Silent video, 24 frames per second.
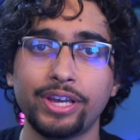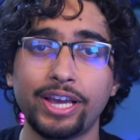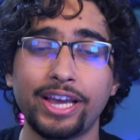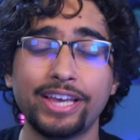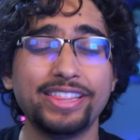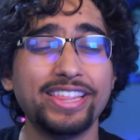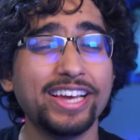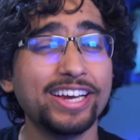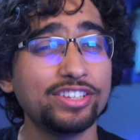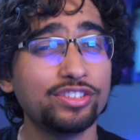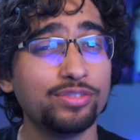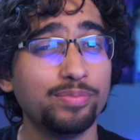
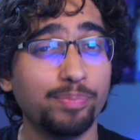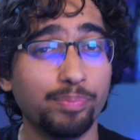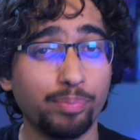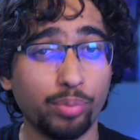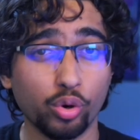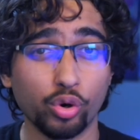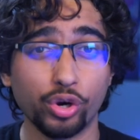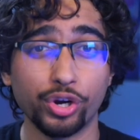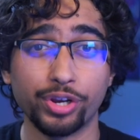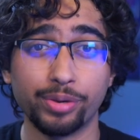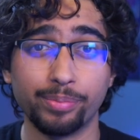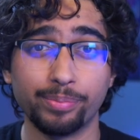And that's
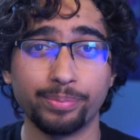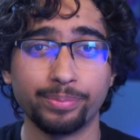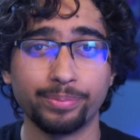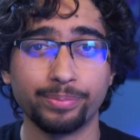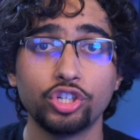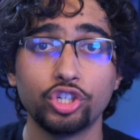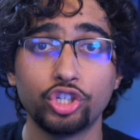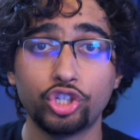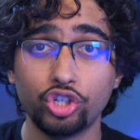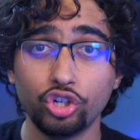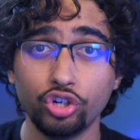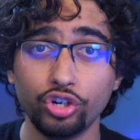
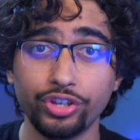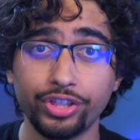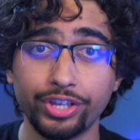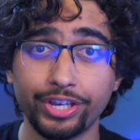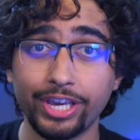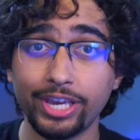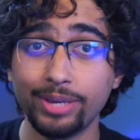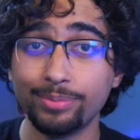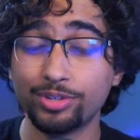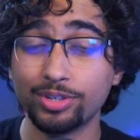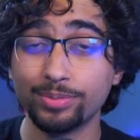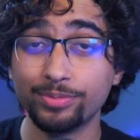boredom. Sure, the
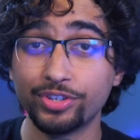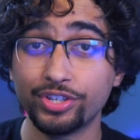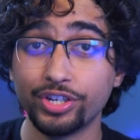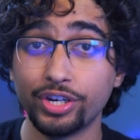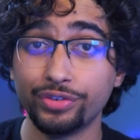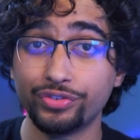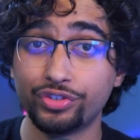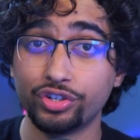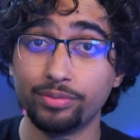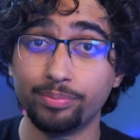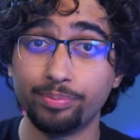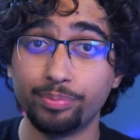games
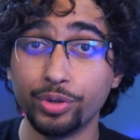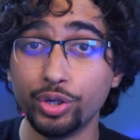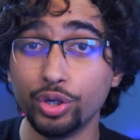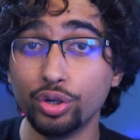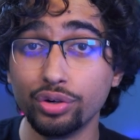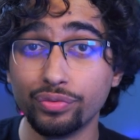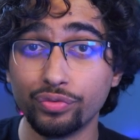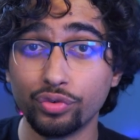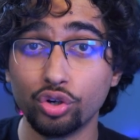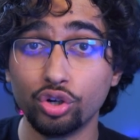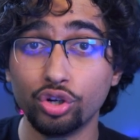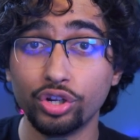themselves are
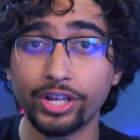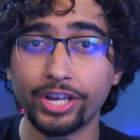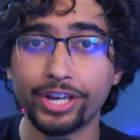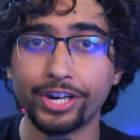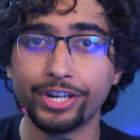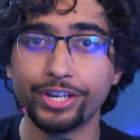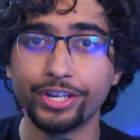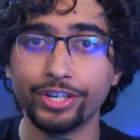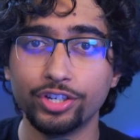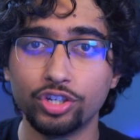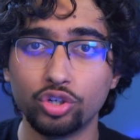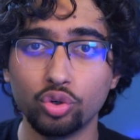beautiful,
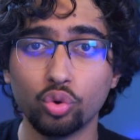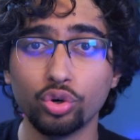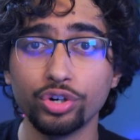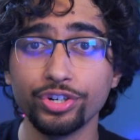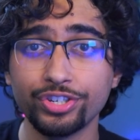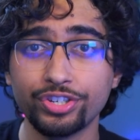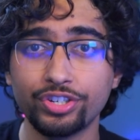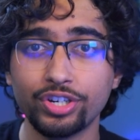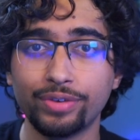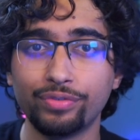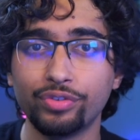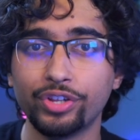and I adore
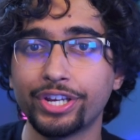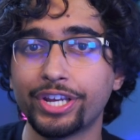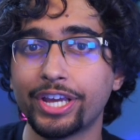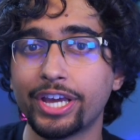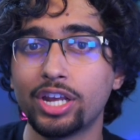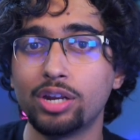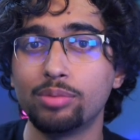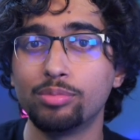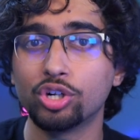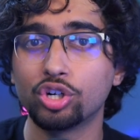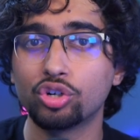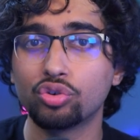stuff like
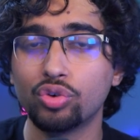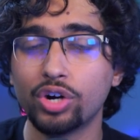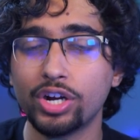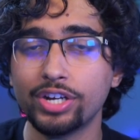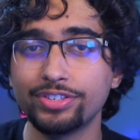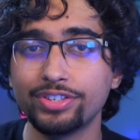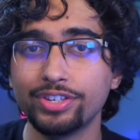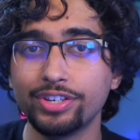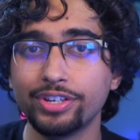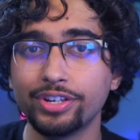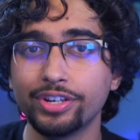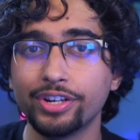Animal
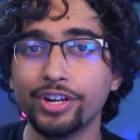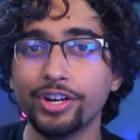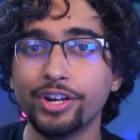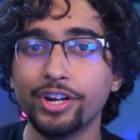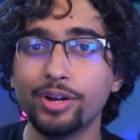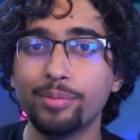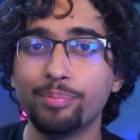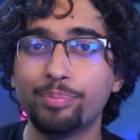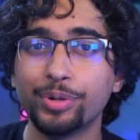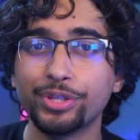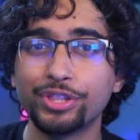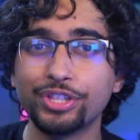Crossing,
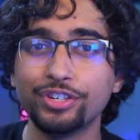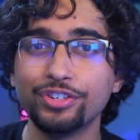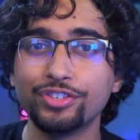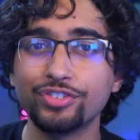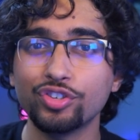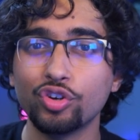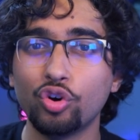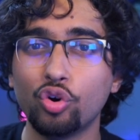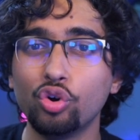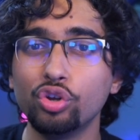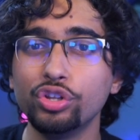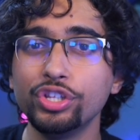but
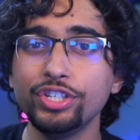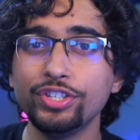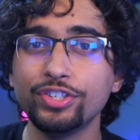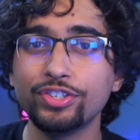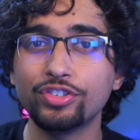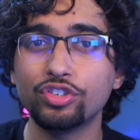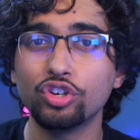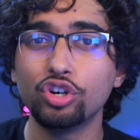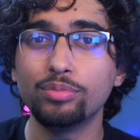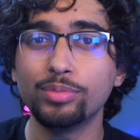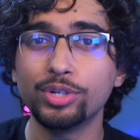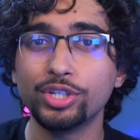there's only
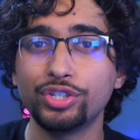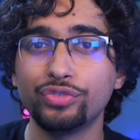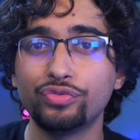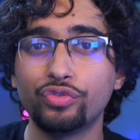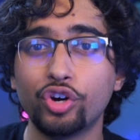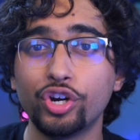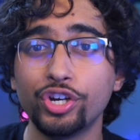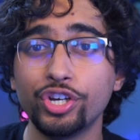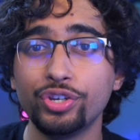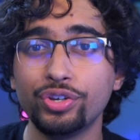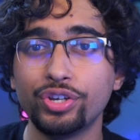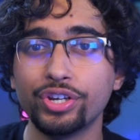so much
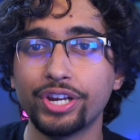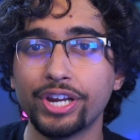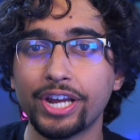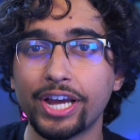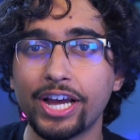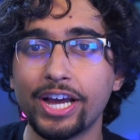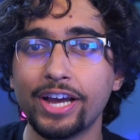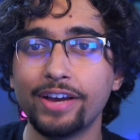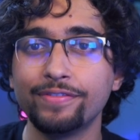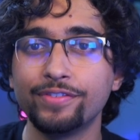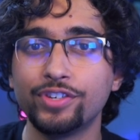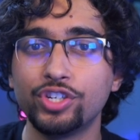fun you can
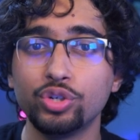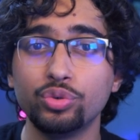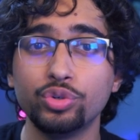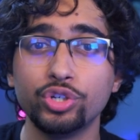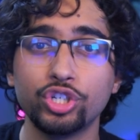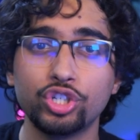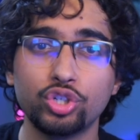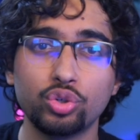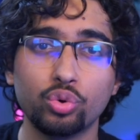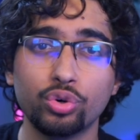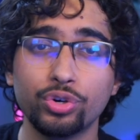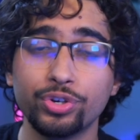have
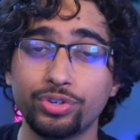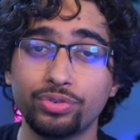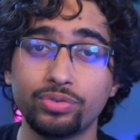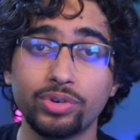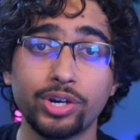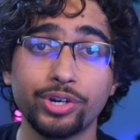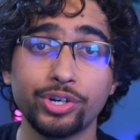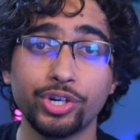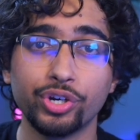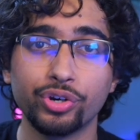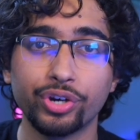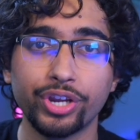doing chores
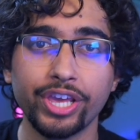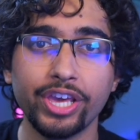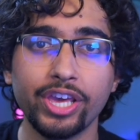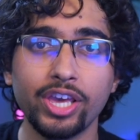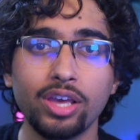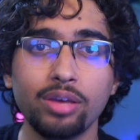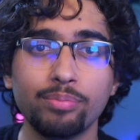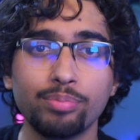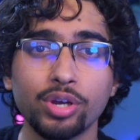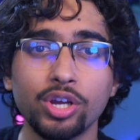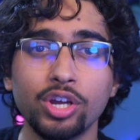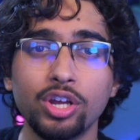around your
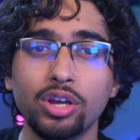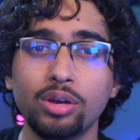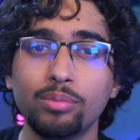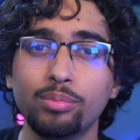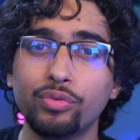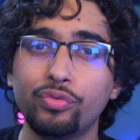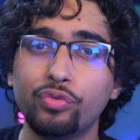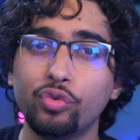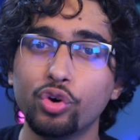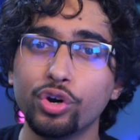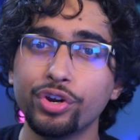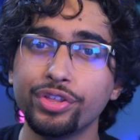camp
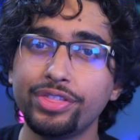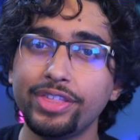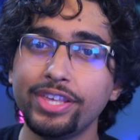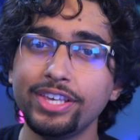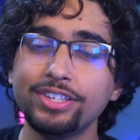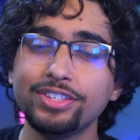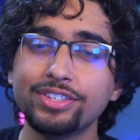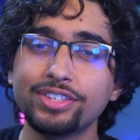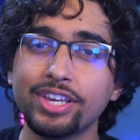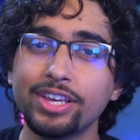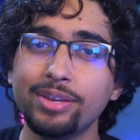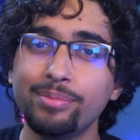before
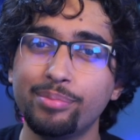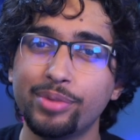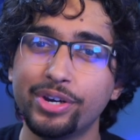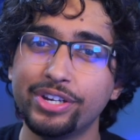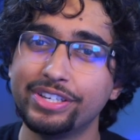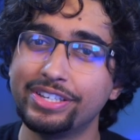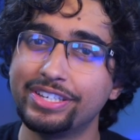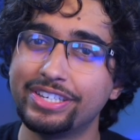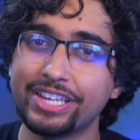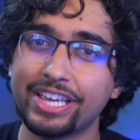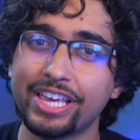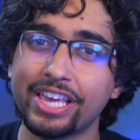things get
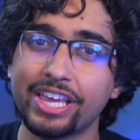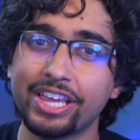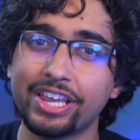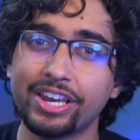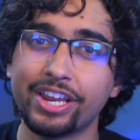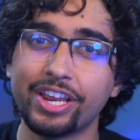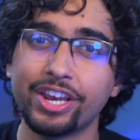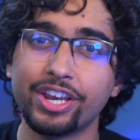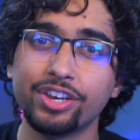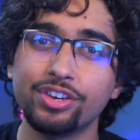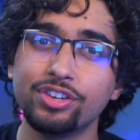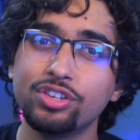
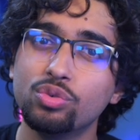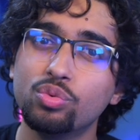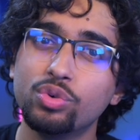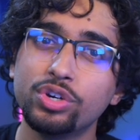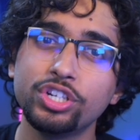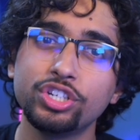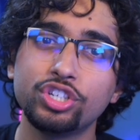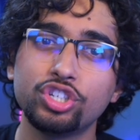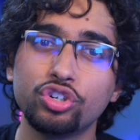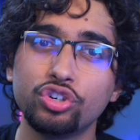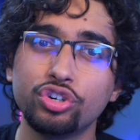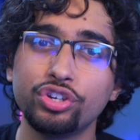mundane and you
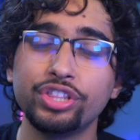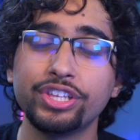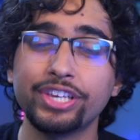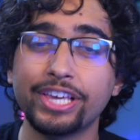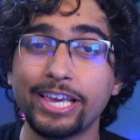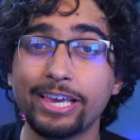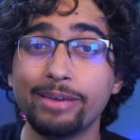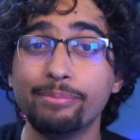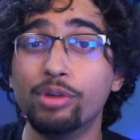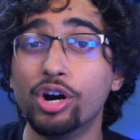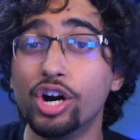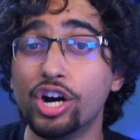want to turn the
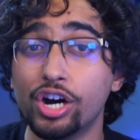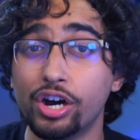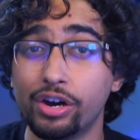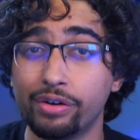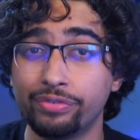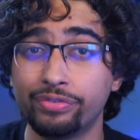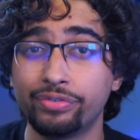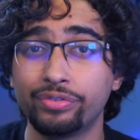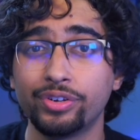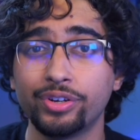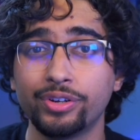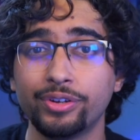game
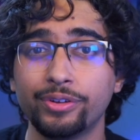off.